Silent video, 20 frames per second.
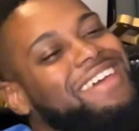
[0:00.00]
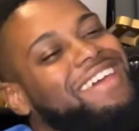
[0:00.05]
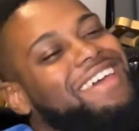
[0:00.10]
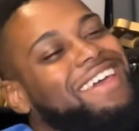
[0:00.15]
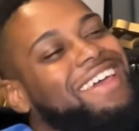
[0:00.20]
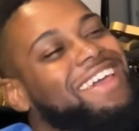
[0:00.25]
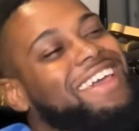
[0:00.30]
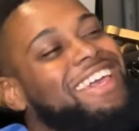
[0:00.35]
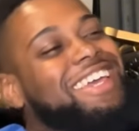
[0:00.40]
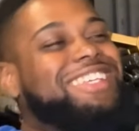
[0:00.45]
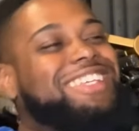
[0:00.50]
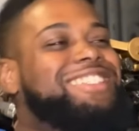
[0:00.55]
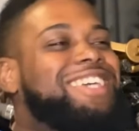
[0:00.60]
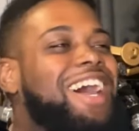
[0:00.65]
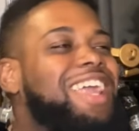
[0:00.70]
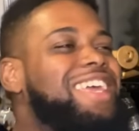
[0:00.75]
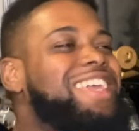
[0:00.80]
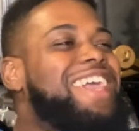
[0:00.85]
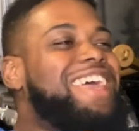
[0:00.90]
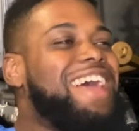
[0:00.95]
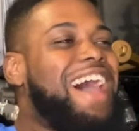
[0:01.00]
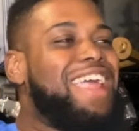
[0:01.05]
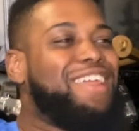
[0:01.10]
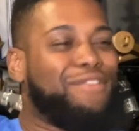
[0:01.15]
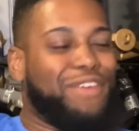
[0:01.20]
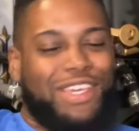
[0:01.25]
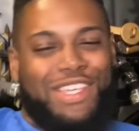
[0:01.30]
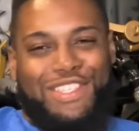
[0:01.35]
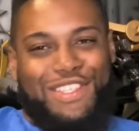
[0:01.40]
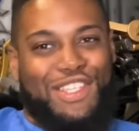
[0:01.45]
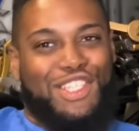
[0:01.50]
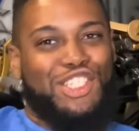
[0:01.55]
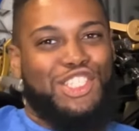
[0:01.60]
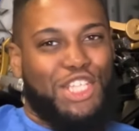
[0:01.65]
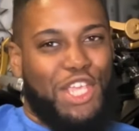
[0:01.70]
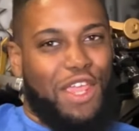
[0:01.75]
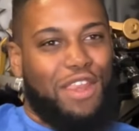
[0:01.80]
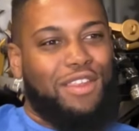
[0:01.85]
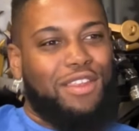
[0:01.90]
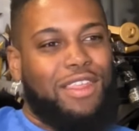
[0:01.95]
He's gonna get out of it because it's
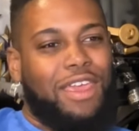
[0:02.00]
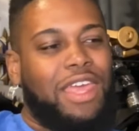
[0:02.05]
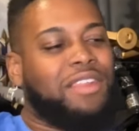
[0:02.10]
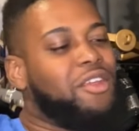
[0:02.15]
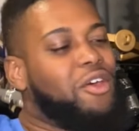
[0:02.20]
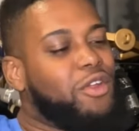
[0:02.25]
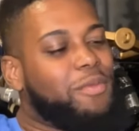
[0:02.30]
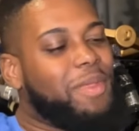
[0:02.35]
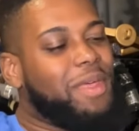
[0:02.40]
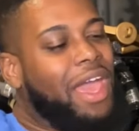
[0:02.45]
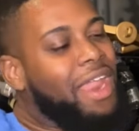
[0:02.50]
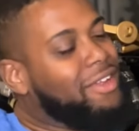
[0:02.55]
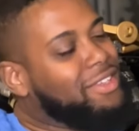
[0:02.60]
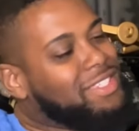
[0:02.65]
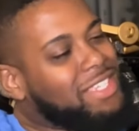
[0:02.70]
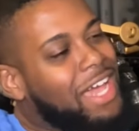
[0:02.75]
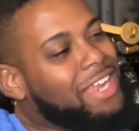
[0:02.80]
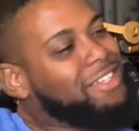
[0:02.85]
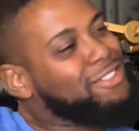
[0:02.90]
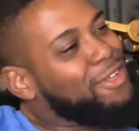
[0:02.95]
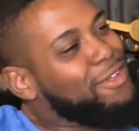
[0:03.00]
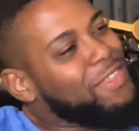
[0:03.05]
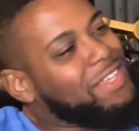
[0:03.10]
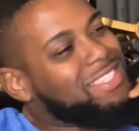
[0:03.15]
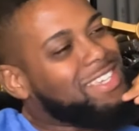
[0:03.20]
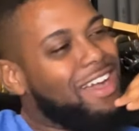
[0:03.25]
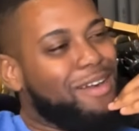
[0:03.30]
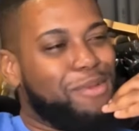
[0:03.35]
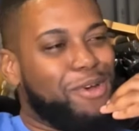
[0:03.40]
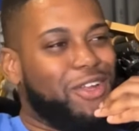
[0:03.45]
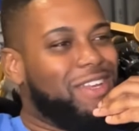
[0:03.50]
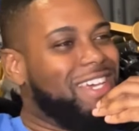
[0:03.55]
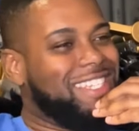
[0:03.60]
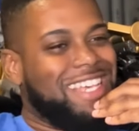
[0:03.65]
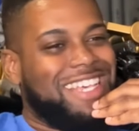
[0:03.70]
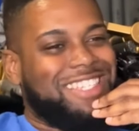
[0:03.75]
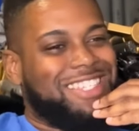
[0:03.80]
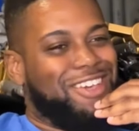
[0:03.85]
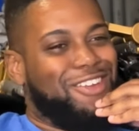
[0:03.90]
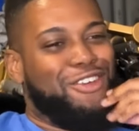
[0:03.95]
Shin, and notably, I just don't think Sakamoto Days
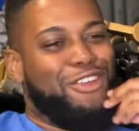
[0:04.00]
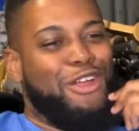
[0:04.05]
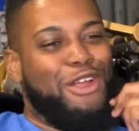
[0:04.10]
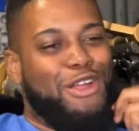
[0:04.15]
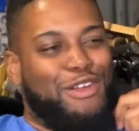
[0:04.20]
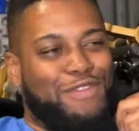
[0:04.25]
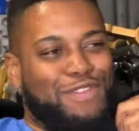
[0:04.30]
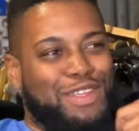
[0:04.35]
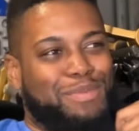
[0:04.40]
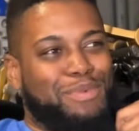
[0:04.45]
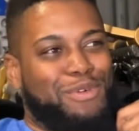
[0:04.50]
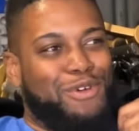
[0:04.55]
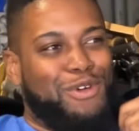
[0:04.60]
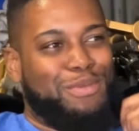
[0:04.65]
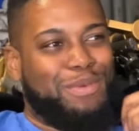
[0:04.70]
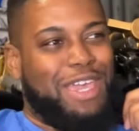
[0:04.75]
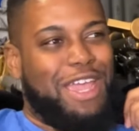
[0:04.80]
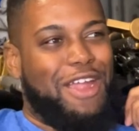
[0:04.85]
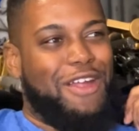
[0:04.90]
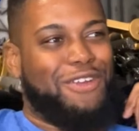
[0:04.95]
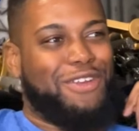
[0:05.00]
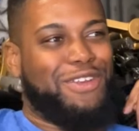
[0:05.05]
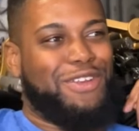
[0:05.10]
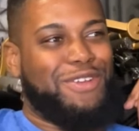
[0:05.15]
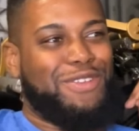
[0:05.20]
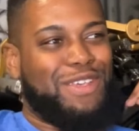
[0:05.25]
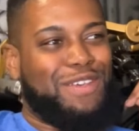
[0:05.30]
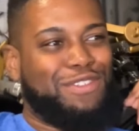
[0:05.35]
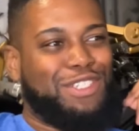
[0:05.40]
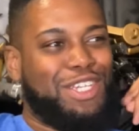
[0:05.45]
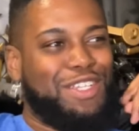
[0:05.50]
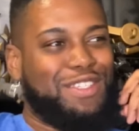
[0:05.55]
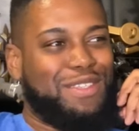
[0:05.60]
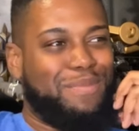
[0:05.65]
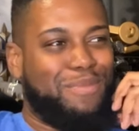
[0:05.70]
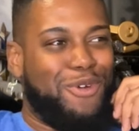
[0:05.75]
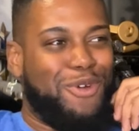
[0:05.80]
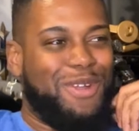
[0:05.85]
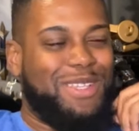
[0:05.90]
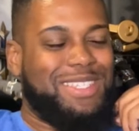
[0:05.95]
has the nerve to boom characters of Shin's
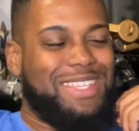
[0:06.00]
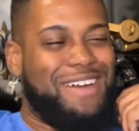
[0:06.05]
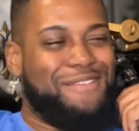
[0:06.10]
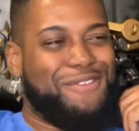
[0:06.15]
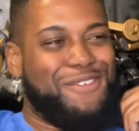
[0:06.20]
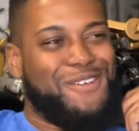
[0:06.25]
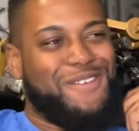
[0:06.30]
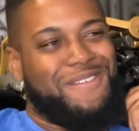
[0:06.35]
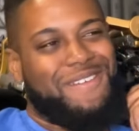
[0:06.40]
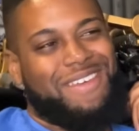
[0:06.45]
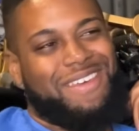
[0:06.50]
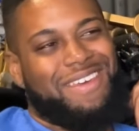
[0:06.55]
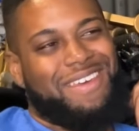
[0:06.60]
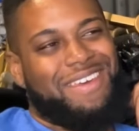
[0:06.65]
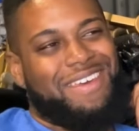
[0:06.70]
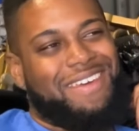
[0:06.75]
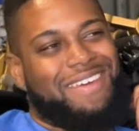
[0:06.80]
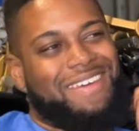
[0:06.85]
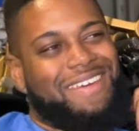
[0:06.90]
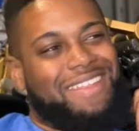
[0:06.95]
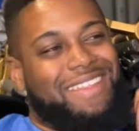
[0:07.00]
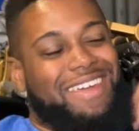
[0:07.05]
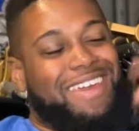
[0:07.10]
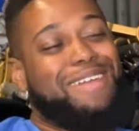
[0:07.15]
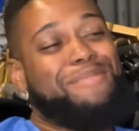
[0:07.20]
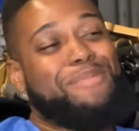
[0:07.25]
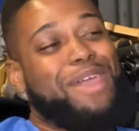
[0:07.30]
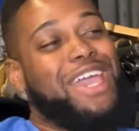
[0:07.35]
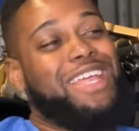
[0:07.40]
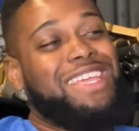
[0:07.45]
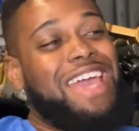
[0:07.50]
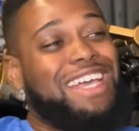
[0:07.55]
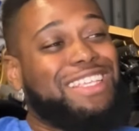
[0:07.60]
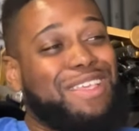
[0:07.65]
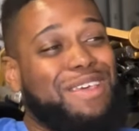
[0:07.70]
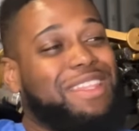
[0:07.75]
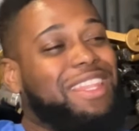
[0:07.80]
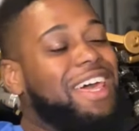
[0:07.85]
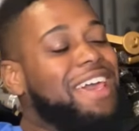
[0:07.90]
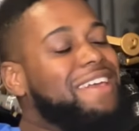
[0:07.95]
importance level. Like it has
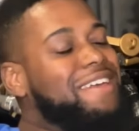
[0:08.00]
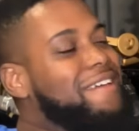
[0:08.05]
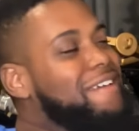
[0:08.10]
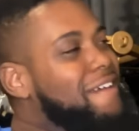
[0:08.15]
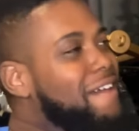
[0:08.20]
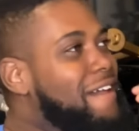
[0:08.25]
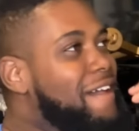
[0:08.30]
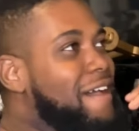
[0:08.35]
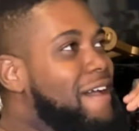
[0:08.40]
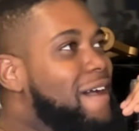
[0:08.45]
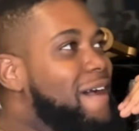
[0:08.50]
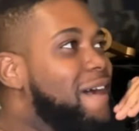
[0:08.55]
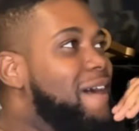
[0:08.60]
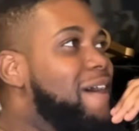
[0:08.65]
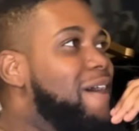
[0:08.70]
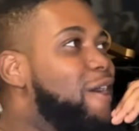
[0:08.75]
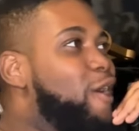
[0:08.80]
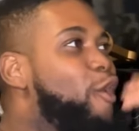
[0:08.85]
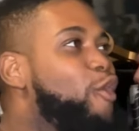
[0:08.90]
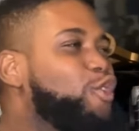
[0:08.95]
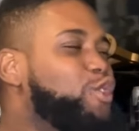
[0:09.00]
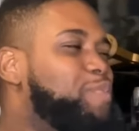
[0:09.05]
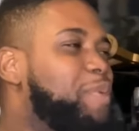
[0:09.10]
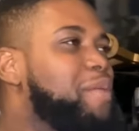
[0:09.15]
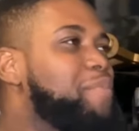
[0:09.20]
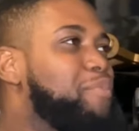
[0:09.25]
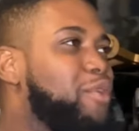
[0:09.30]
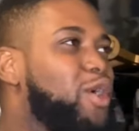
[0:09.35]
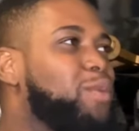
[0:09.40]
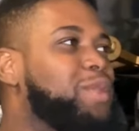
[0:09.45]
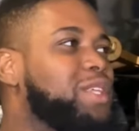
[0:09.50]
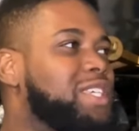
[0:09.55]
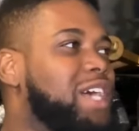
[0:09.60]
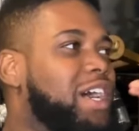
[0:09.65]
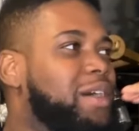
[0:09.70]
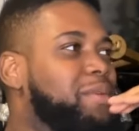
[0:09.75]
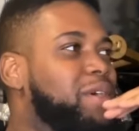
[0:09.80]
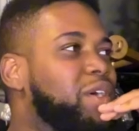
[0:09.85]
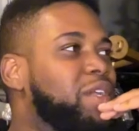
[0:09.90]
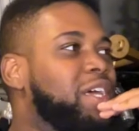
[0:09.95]
it. Like, who's been boomed in
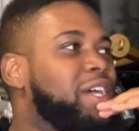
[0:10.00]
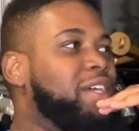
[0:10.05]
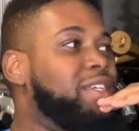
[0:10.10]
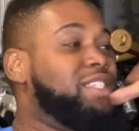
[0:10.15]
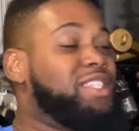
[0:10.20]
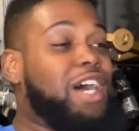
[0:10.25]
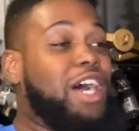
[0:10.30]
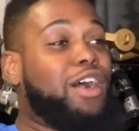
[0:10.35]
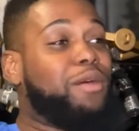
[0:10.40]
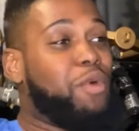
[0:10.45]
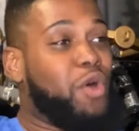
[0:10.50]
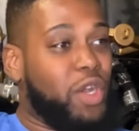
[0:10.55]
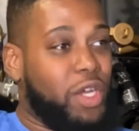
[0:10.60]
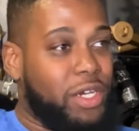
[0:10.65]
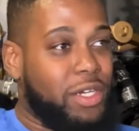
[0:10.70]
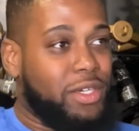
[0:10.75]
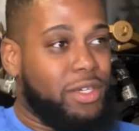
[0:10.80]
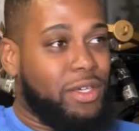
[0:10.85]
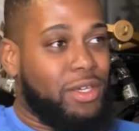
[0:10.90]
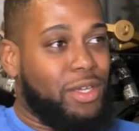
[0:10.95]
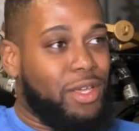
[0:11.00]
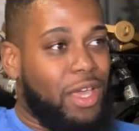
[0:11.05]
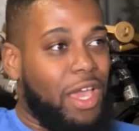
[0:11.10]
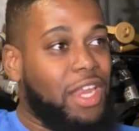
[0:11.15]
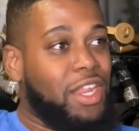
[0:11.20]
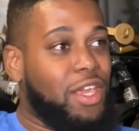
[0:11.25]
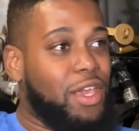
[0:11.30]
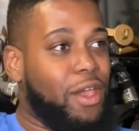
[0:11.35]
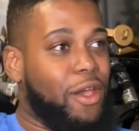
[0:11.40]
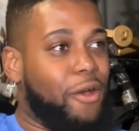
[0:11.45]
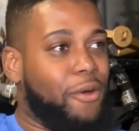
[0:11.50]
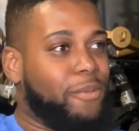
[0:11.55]
Sakamoto Days? Sakamoto and Hio.